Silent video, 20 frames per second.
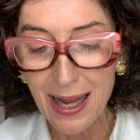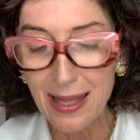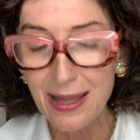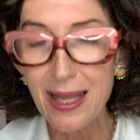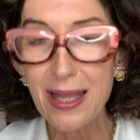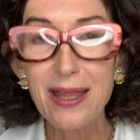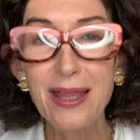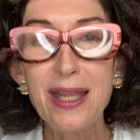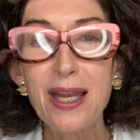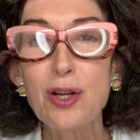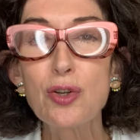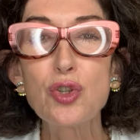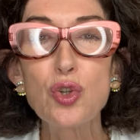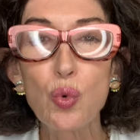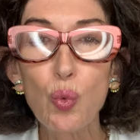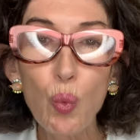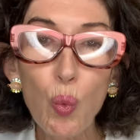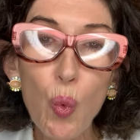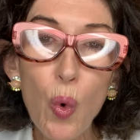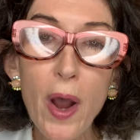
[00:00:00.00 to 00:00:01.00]
that there's
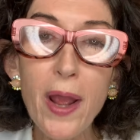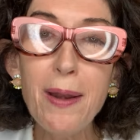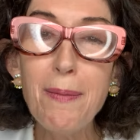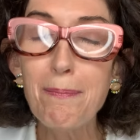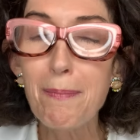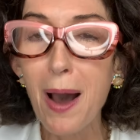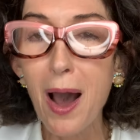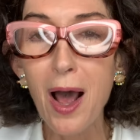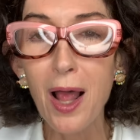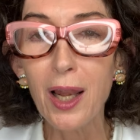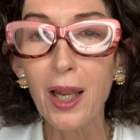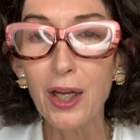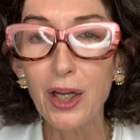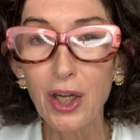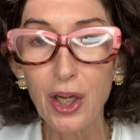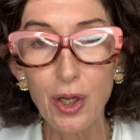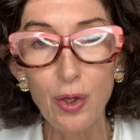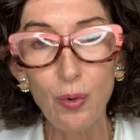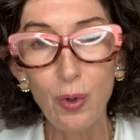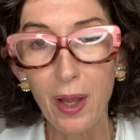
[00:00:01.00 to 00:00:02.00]
one
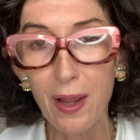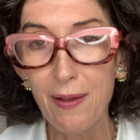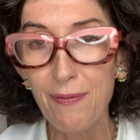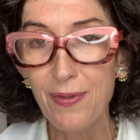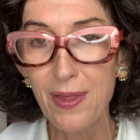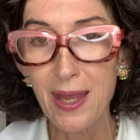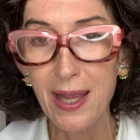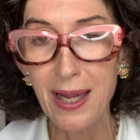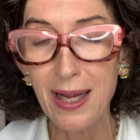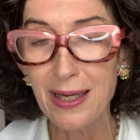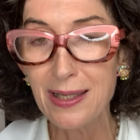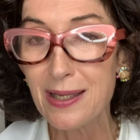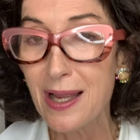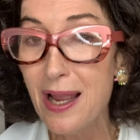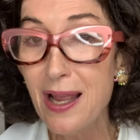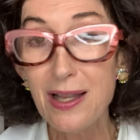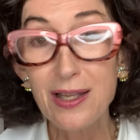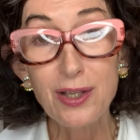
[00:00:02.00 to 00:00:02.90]
molecule of things.